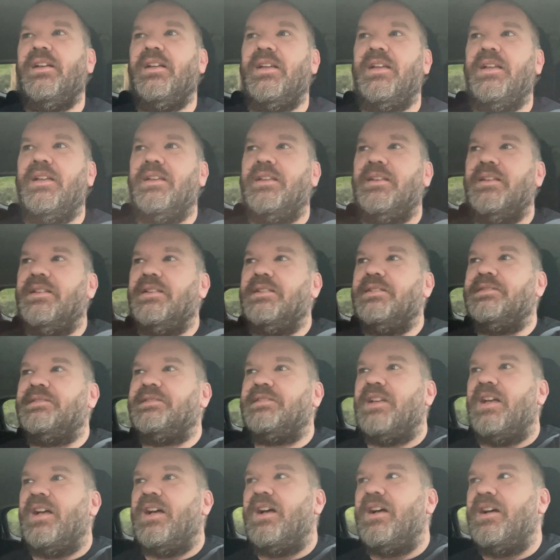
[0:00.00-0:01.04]
is
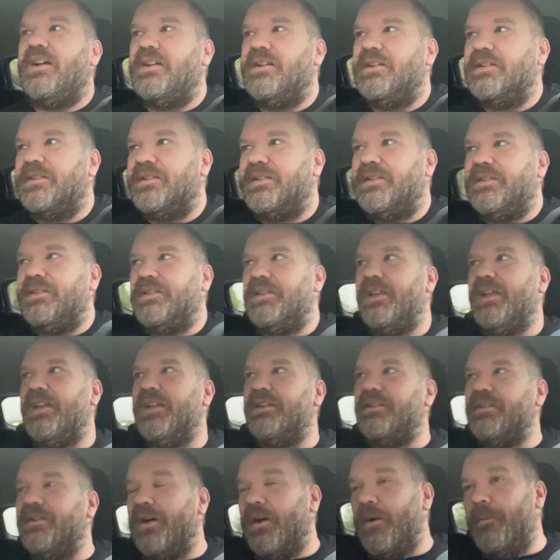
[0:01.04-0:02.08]
uh,
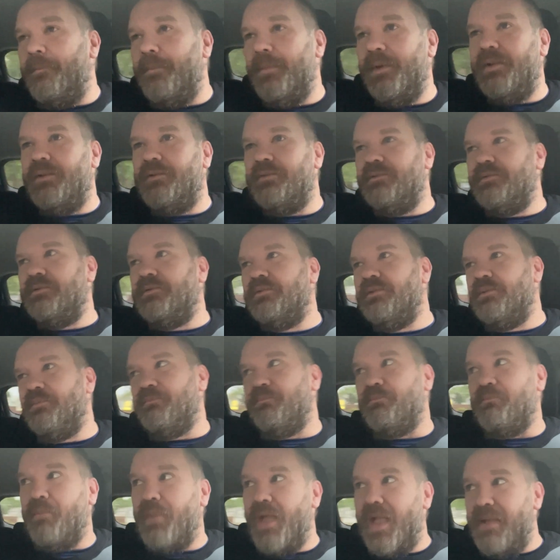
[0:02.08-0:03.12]
getting them,
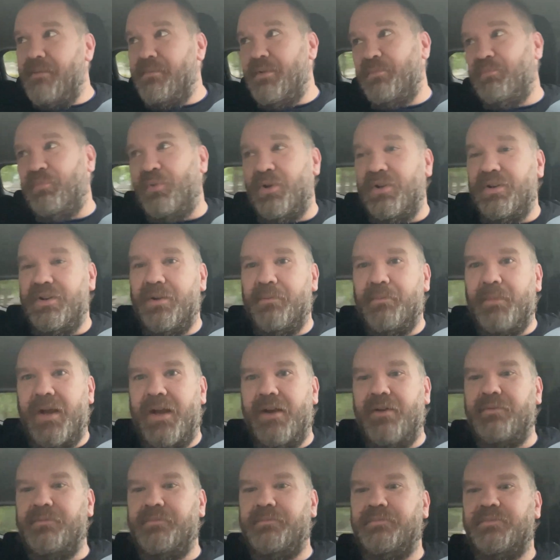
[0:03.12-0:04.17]
maybe putting them
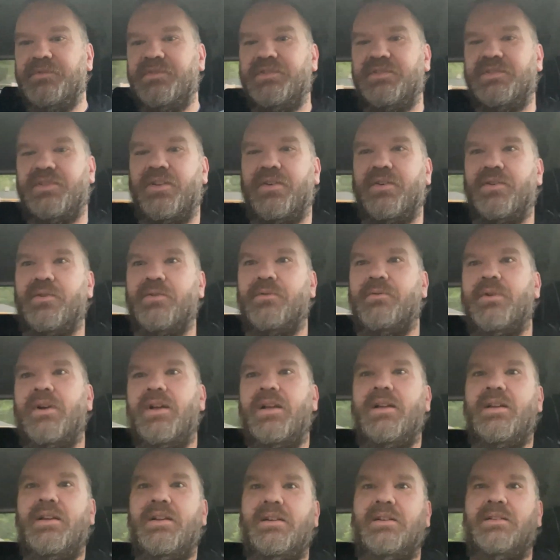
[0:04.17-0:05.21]
out. So
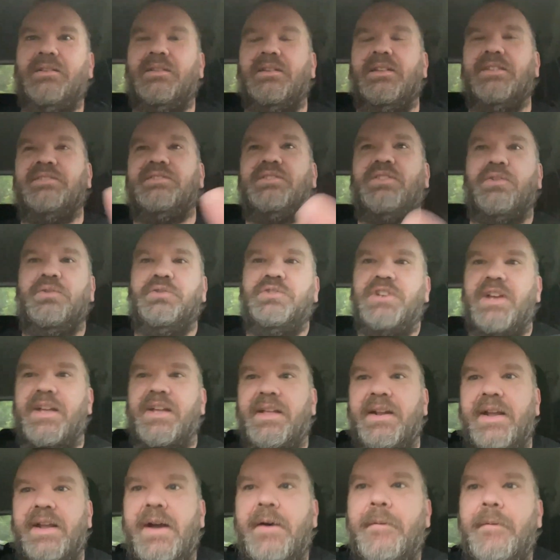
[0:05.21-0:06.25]
let's go check
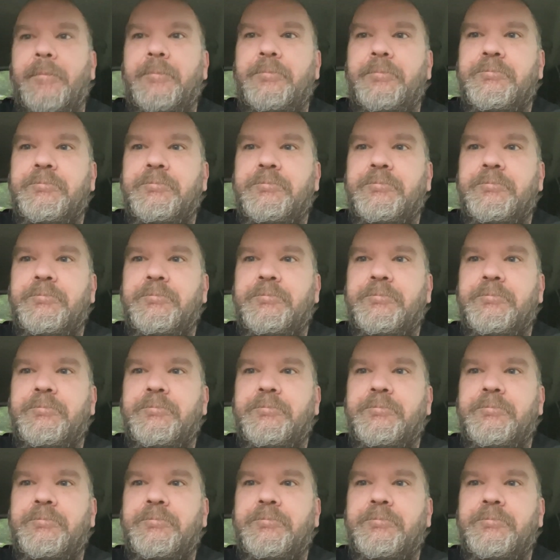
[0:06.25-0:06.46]
it out.